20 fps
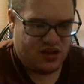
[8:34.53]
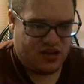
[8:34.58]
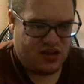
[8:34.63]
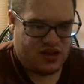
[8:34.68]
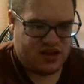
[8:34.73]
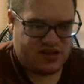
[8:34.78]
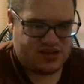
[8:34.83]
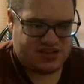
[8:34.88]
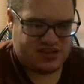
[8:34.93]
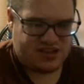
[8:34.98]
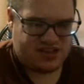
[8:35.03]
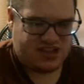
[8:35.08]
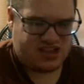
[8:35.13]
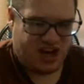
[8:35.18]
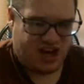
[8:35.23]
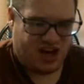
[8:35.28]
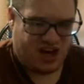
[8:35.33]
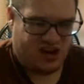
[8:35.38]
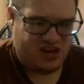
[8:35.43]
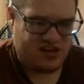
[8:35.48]
Is the
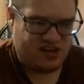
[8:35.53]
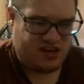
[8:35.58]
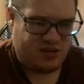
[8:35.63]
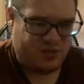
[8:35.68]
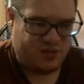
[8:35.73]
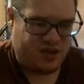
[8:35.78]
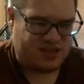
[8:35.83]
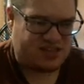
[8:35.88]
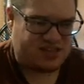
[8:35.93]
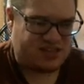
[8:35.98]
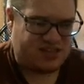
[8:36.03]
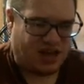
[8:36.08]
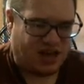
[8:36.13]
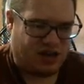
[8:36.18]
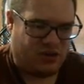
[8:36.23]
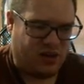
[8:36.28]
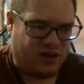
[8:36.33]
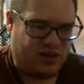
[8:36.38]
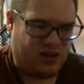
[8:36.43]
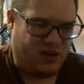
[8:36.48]
chair a bit
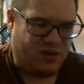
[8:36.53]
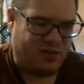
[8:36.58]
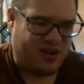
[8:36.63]
stuck right there?